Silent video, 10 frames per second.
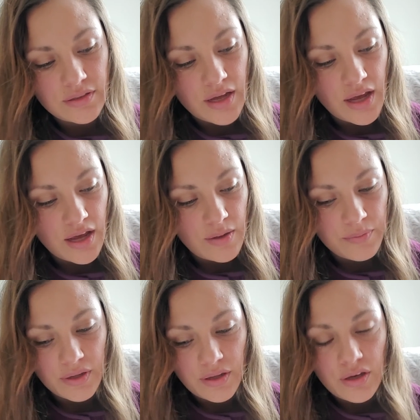
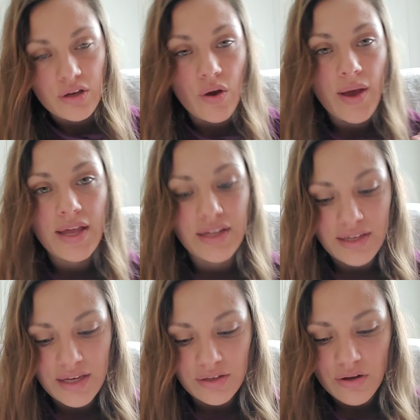go ahead and
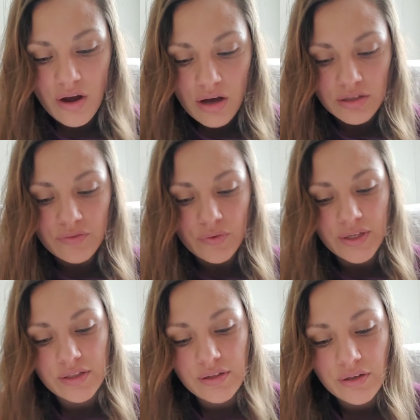get your olive
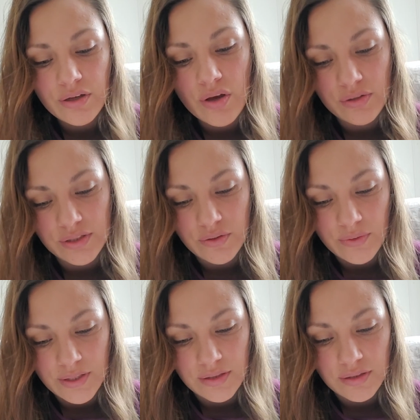oil, coconut
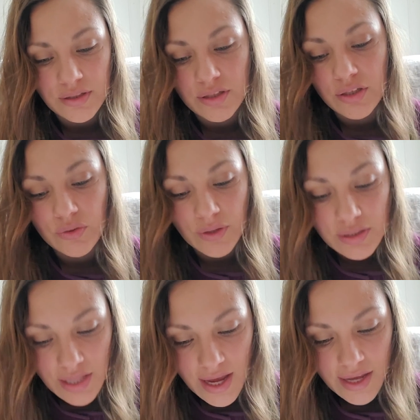oil, your
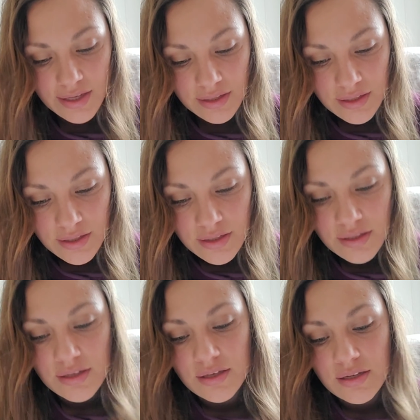lye,
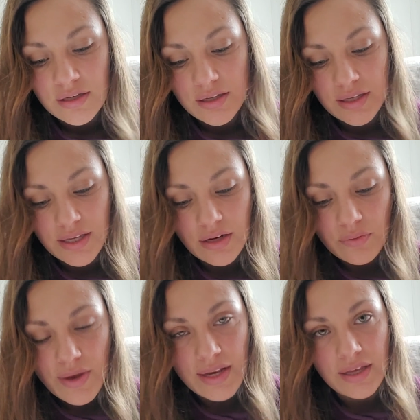get it
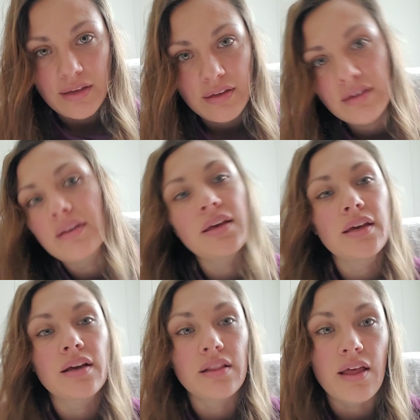ready,
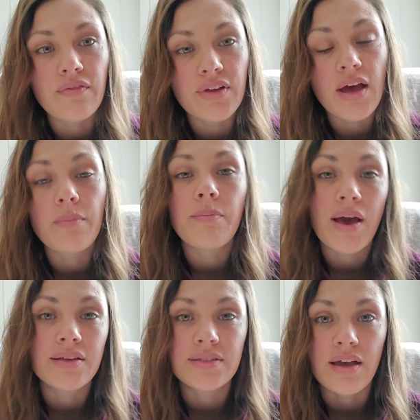get gloved up,
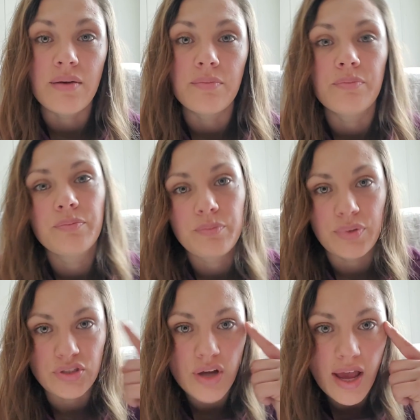masked up,
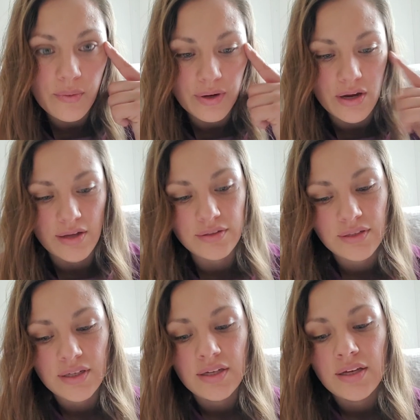put your eyewear on,
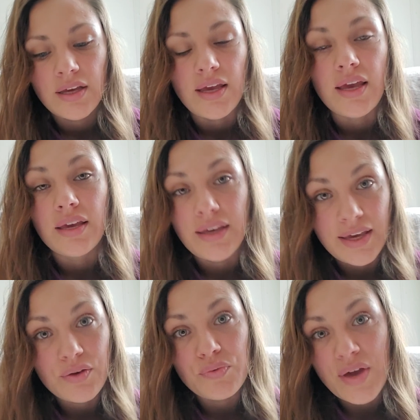and
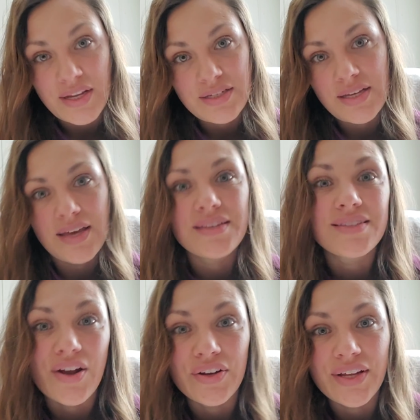get ready to get
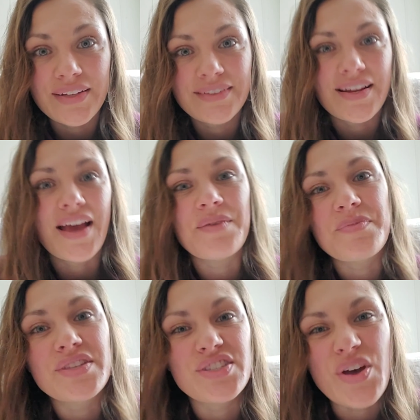started. I
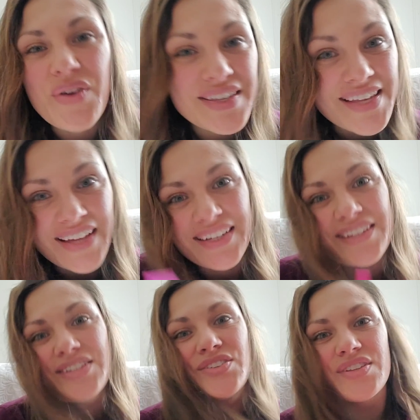am so excited
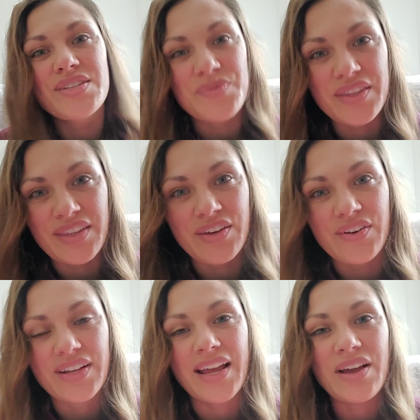to do this with you,
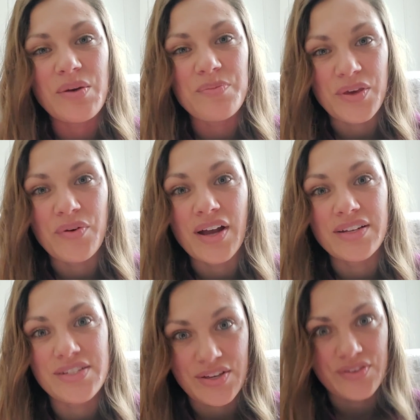and I hope you are
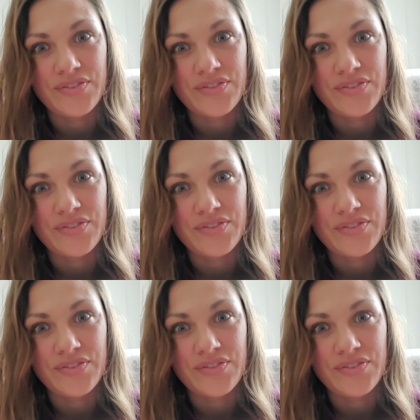too.